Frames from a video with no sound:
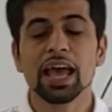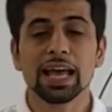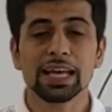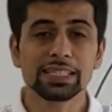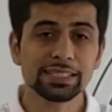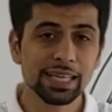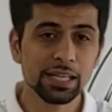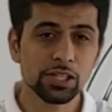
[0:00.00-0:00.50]

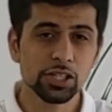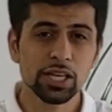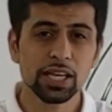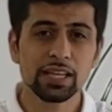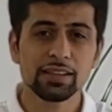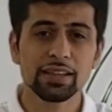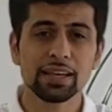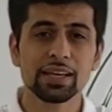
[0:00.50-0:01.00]

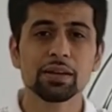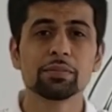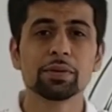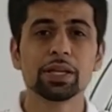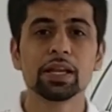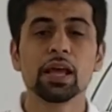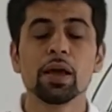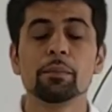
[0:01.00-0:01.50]
Essentially, the
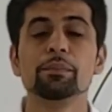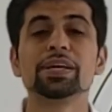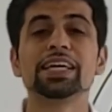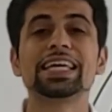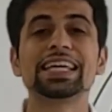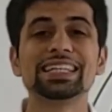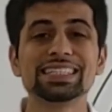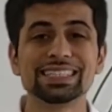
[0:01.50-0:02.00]
ligament
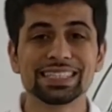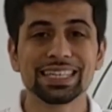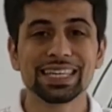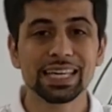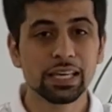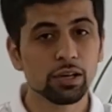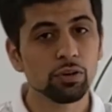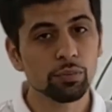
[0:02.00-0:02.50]
begins to
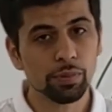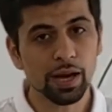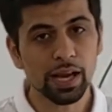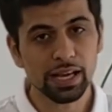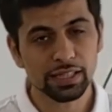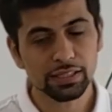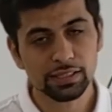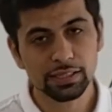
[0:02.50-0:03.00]
heal
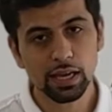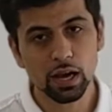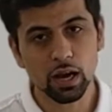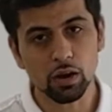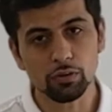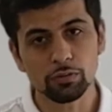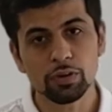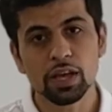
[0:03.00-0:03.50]
by
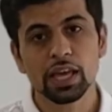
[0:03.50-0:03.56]
itself.